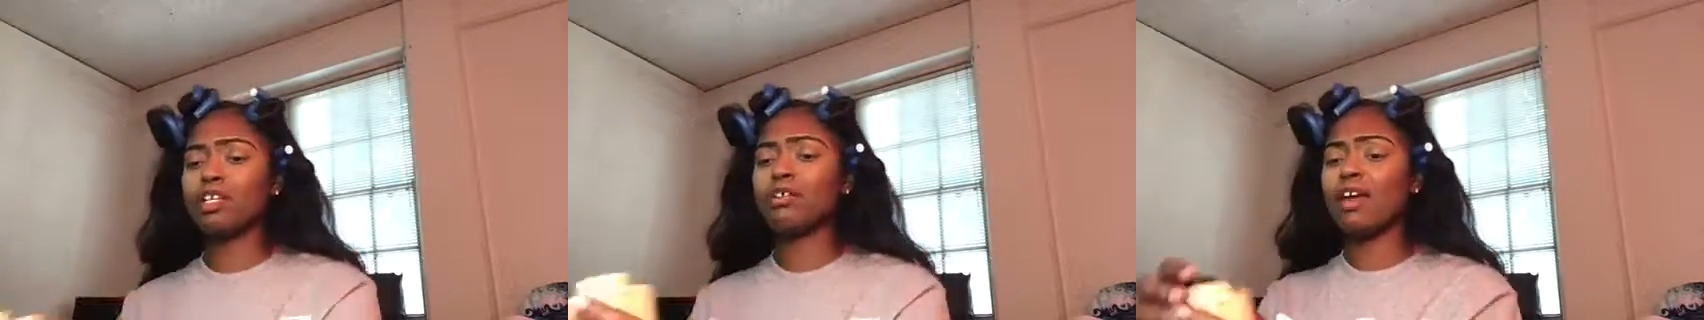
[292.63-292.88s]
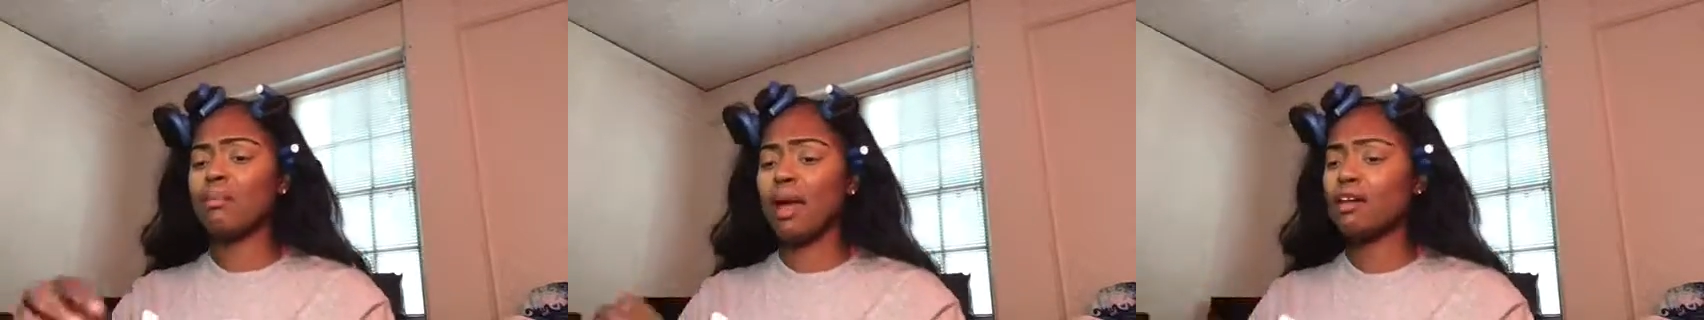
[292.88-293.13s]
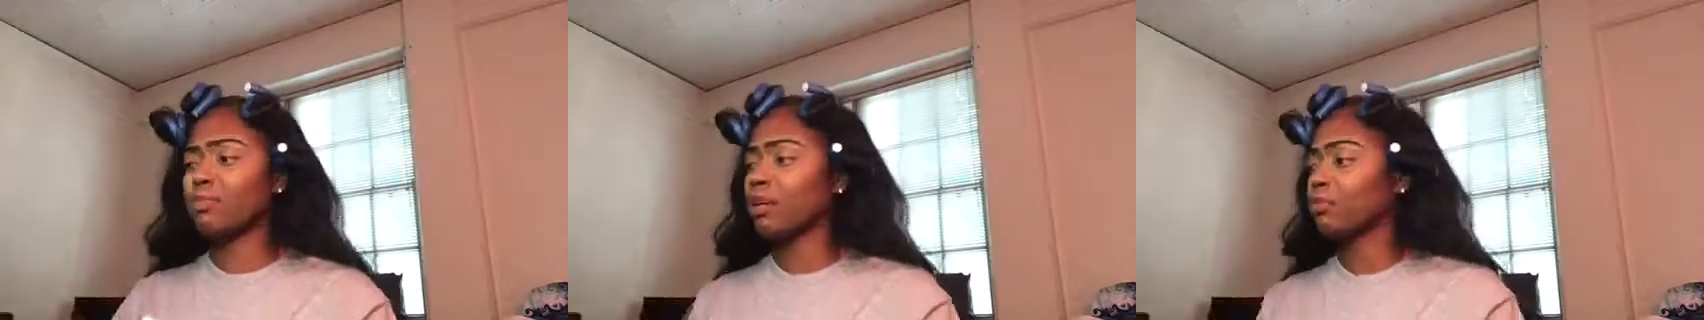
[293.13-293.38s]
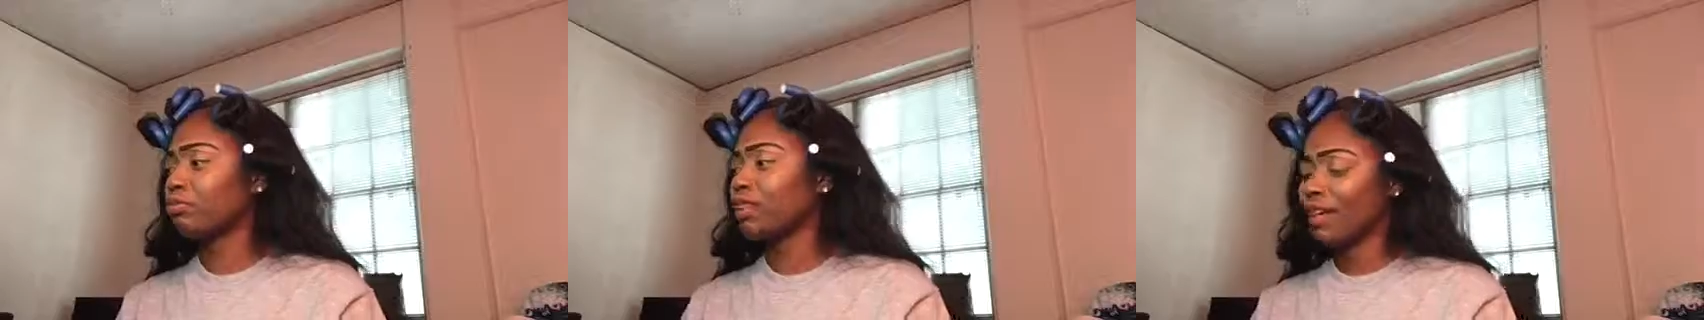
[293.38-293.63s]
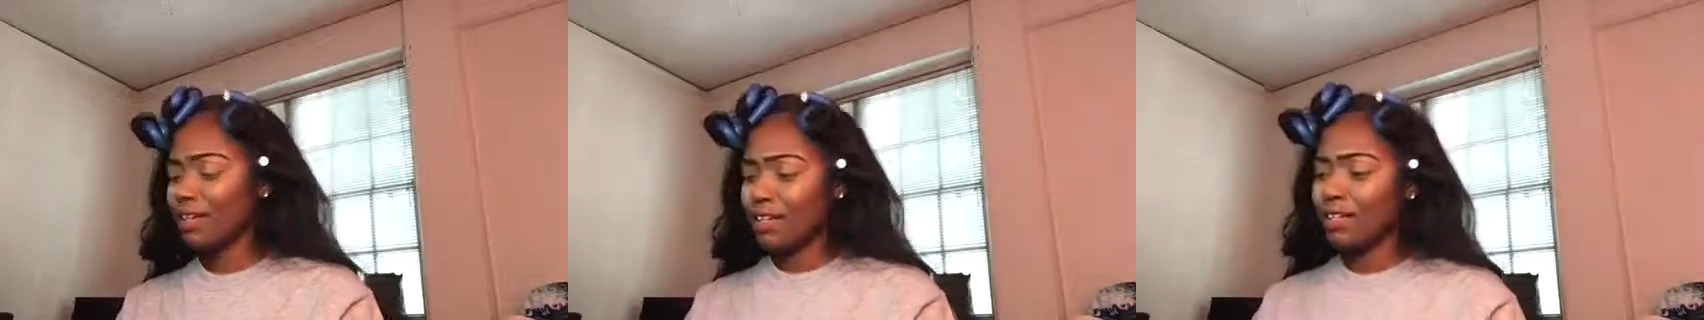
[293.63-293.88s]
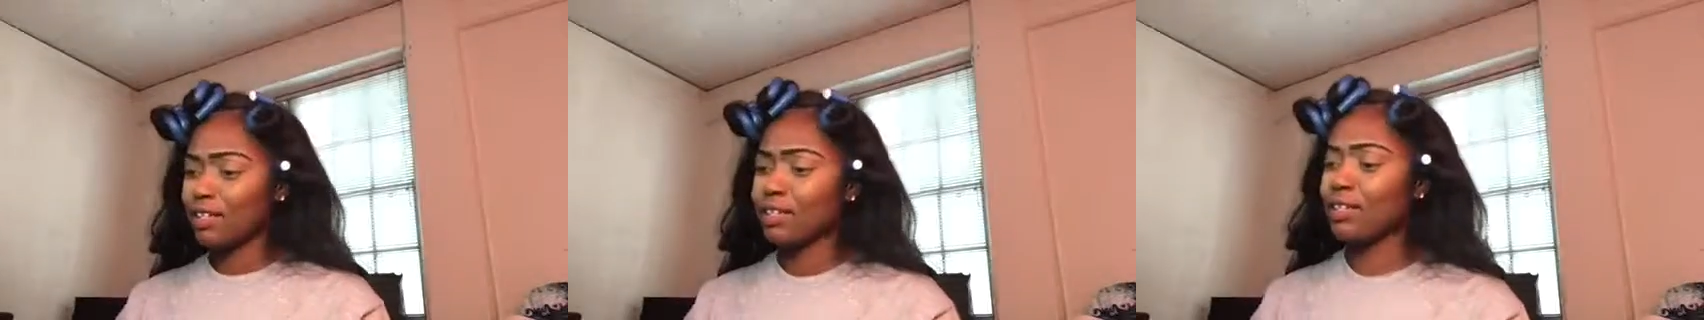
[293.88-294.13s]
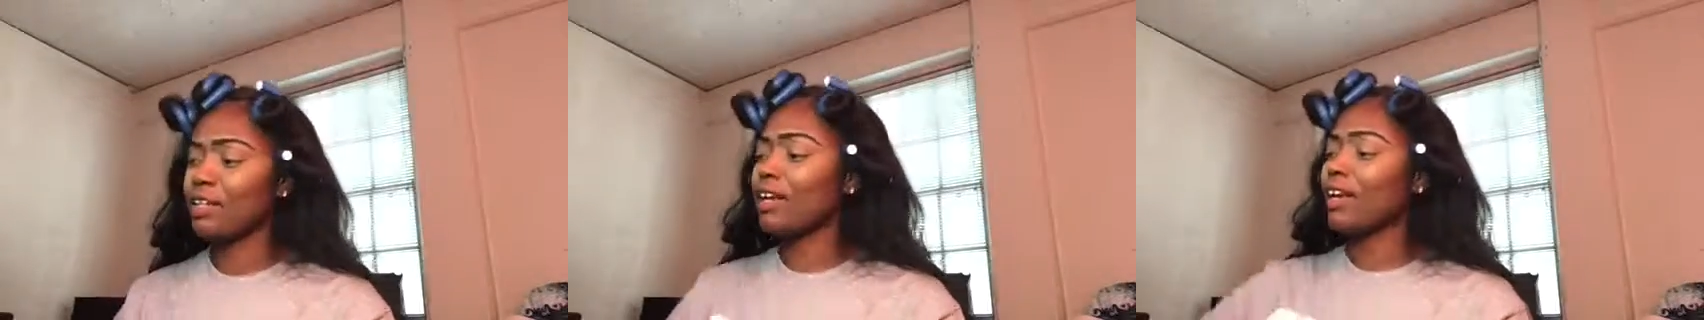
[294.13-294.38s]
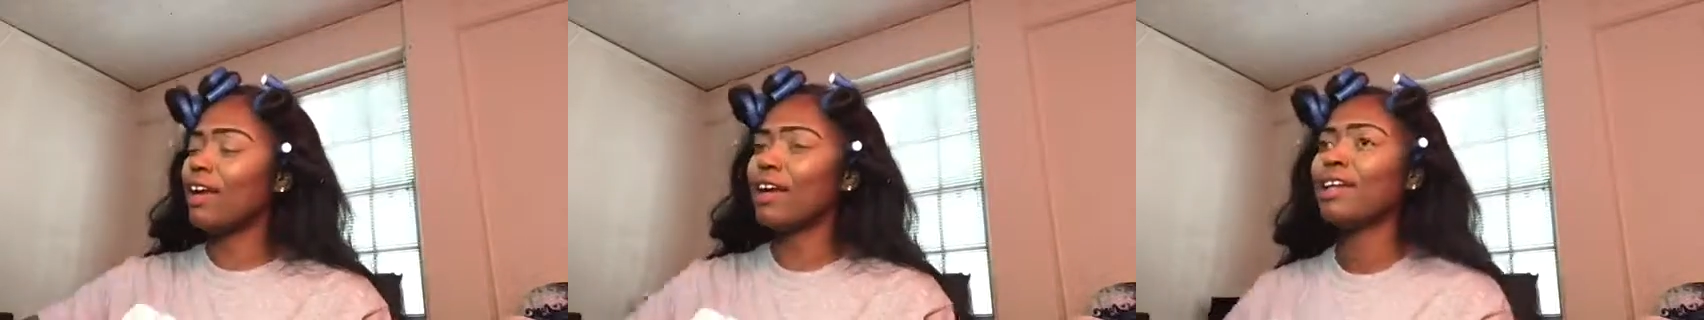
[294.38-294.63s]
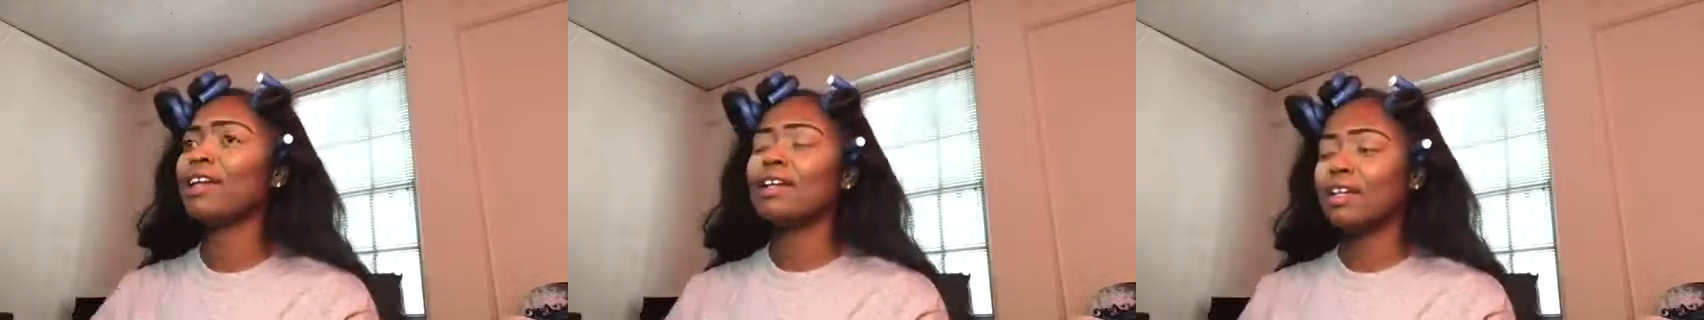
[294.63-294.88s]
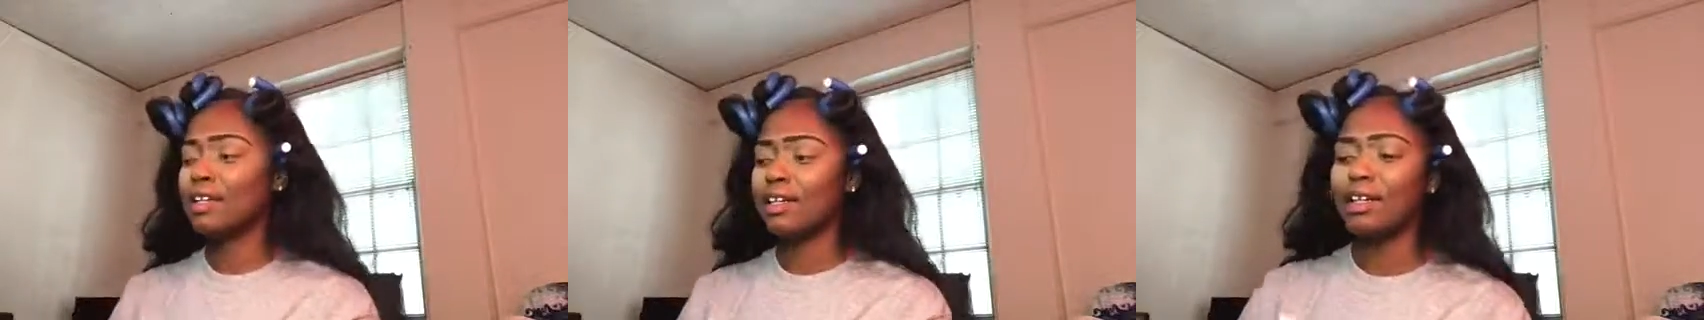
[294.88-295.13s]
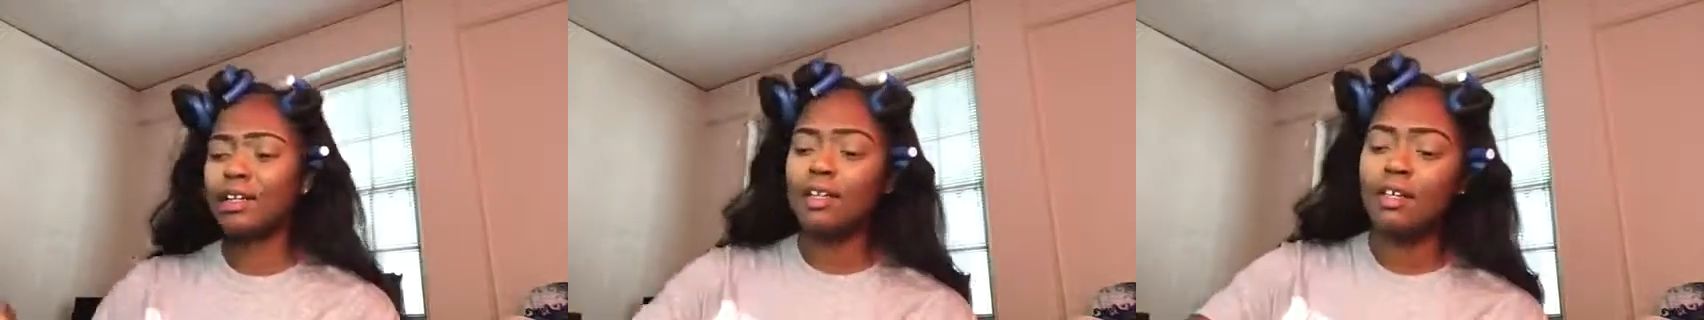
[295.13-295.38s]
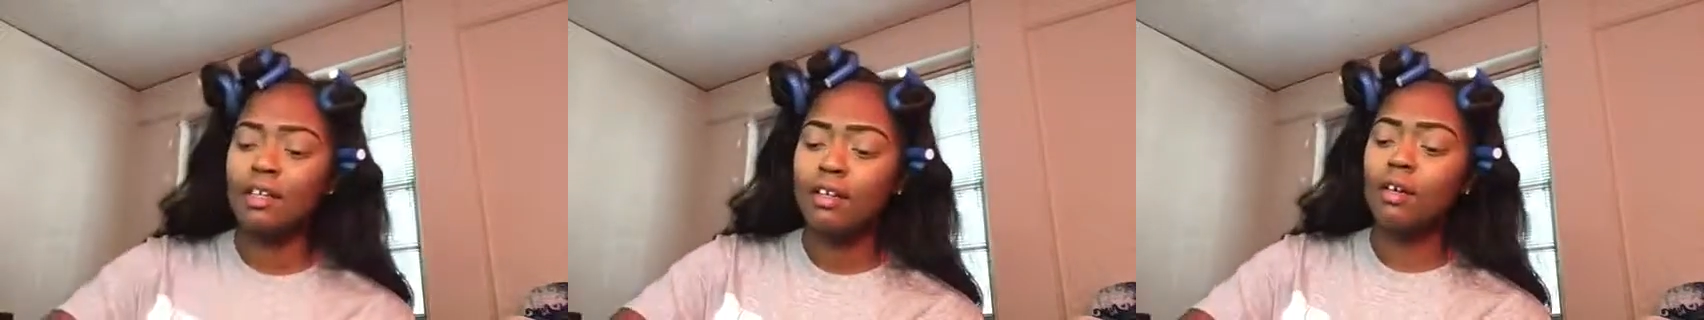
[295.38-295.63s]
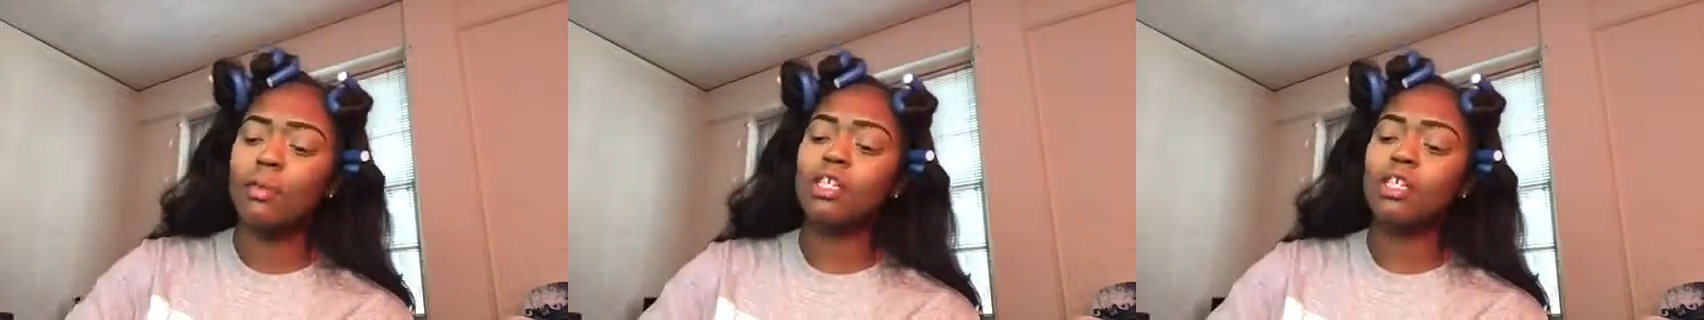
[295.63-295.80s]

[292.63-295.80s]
to stay put and won't crease throughout the day.